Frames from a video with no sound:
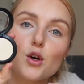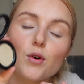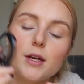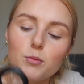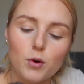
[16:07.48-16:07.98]
a
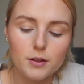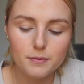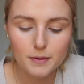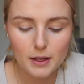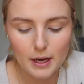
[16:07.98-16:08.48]
cream
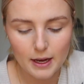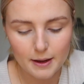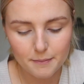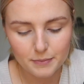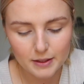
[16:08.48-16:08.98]
one,
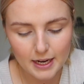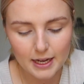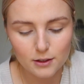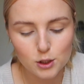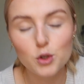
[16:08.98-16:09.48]
and yeah,
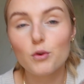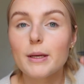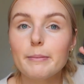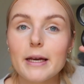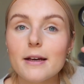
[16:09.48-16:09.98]
it looks
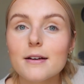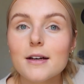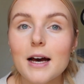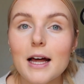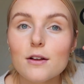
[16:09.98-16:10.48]
creamy.
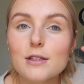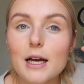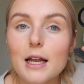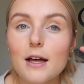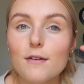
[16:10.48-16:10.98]
It looks
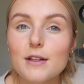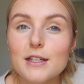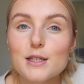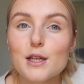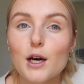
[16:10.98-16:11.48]
like a lovely,
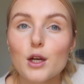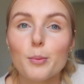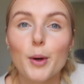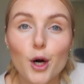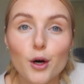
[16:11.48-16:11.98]
this is the colour
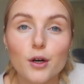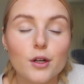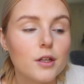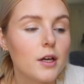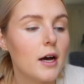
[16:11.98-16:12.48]

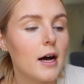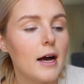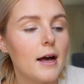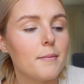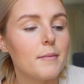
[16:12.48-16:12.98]
Pearl,
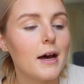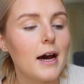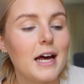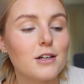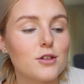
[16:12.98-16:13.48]
and
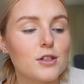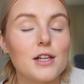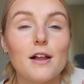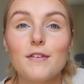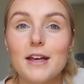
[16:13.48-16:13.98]
it just looks
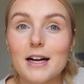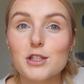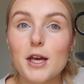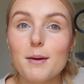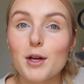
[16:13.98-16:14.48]
lovely. It
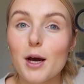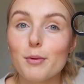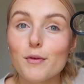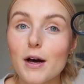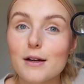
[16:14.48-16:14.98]
actually came in a
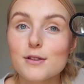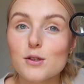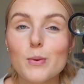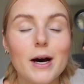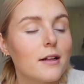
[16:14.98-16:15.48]
couple of colours
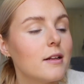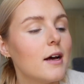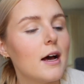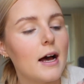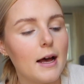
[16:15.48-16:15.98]
as well,
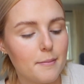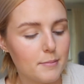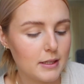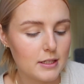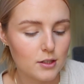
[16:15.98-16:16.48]

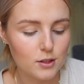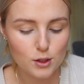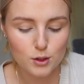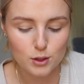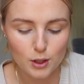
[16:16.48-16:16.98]
but this looks
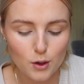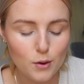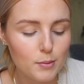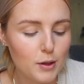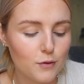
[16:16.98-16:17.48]

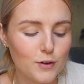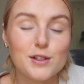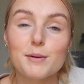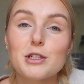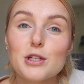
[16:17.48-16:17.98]
so beautiful.
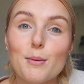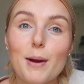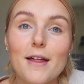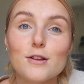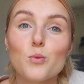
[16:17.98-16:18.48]
So I'm just gonna
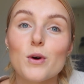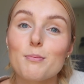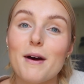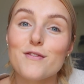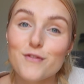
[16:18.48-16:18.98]
apply this with
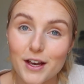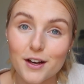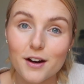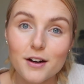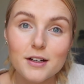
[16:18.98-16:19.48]
my
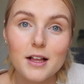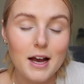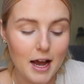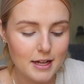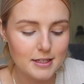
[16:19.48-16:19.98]
finger
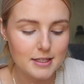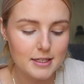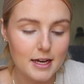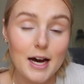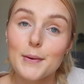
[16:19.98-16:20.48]
and
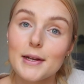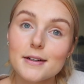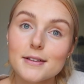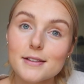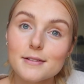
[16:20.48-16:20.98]
see how it
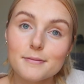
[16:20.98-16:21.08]
looks.